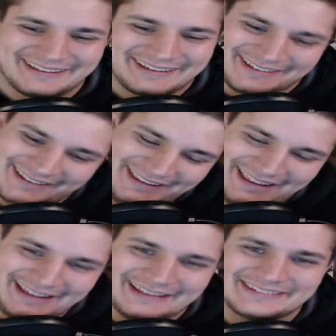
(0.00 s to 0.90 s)

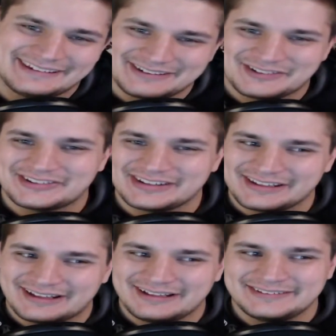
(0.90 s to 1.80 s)
yeah, it's an interesting
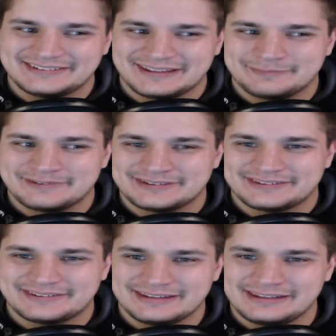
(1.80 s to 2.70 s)
concept to
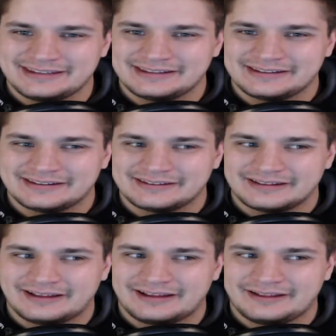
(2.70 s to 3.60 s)
see.
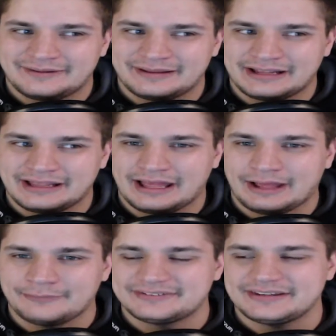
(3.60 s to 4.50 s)
I
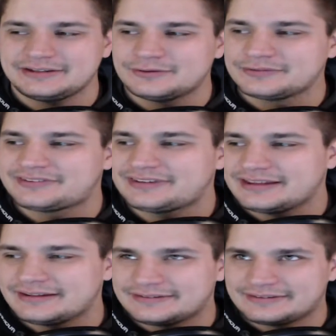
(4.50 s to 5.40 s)
would say you don't see
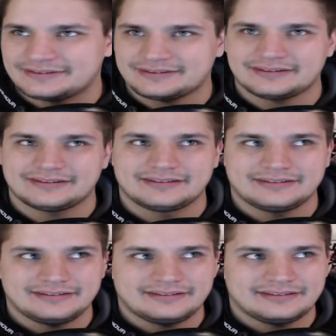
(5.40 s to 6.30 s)
it
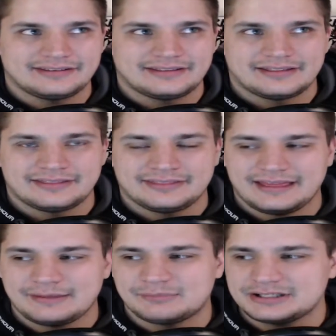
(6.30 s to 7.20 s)

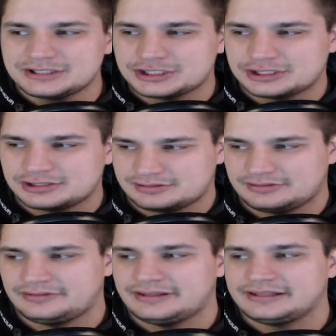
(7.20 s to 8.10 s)
that much.
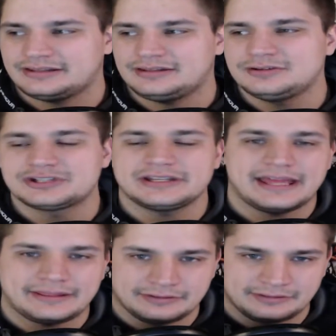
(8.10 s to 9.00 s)
Like usually, yeah,
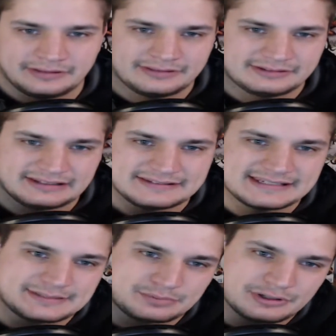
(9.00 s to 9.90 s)
the sensei
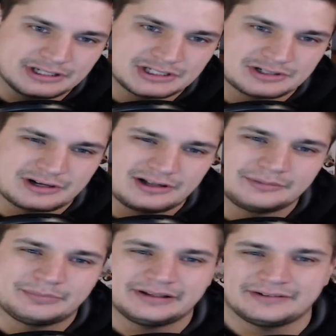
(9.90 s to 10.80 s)
is pretty strong,
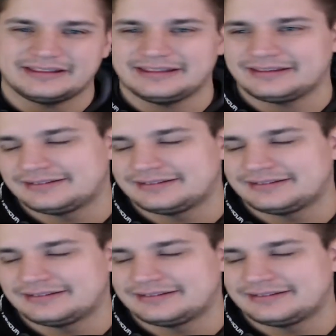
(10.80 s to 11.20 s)
but you're like